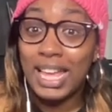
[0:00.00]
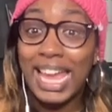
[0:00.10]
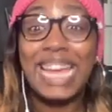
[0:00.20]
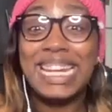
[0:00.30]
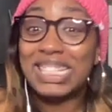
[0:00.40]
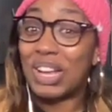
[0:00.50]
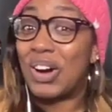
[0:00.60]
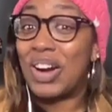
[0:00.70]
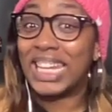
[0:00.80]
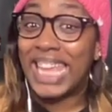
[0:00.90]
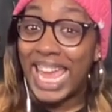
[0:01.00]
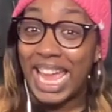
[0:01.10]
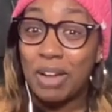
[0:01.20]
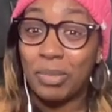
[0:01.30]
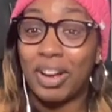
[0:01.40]
And it's on
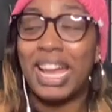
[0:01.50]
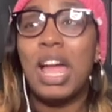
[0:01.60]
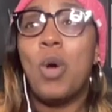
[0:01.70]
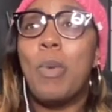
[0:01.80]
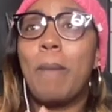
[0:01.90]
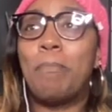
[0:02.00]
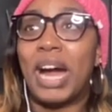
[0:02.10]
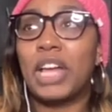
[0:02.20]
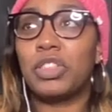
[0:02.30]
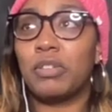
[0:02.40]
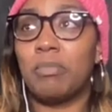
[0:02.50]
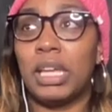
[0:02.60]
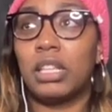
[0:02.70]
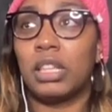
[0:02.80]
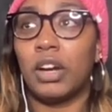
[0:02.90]
camera. What bothered
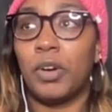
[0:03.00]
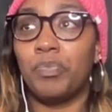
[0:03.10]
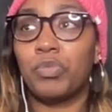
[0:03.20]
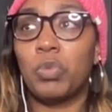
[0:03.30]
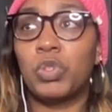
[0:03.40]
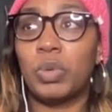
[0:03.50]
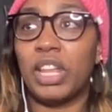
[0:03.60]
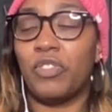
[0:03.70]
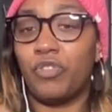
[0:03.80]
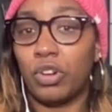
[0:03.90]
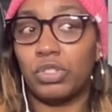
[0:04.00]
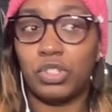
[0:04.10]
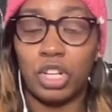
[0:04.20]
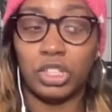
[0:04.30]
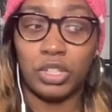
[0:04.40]
me though was when they first
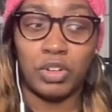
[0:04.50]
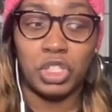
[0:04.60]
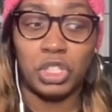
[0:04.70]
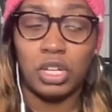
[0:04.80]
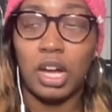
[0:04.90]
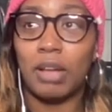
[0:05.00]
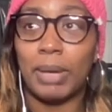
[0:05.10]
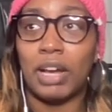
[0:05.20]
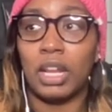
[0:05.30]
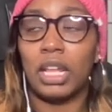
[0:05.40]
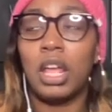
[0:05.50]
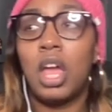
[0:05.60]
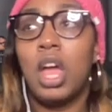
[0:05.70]
t- started to talk about it.